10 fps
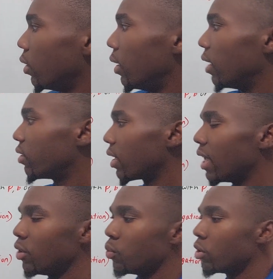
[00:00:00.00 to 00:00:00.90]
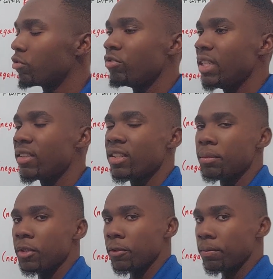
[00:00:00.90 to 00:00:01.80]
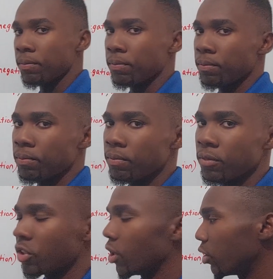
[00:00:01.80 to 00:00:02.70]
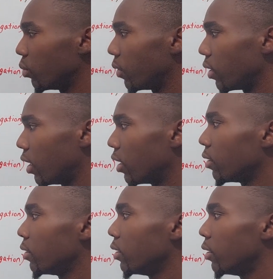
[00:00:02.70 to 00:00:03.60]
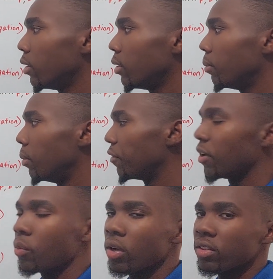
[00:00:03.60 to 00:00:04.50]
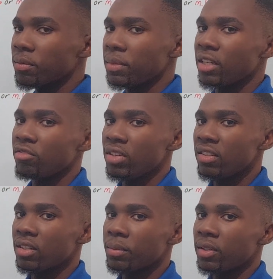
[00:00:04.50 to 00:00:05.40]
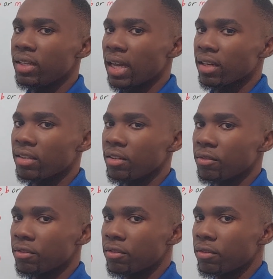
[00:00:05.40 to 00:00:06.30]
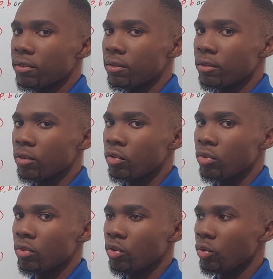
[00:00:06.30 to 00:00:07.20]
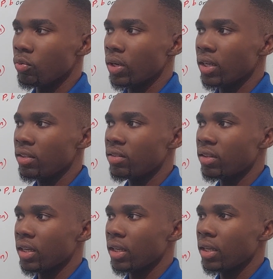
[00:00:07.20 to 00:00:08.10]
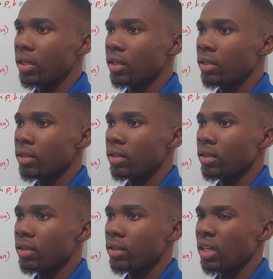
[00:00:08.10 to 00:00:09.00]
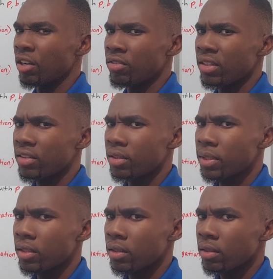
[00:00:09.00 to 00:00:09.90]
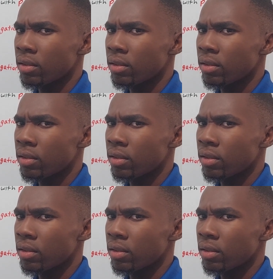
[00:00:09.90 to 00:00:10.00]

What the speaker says: Let's look at the word reasonable. Starts with R. But if I want to make reasonable negative, do I say unreasonable?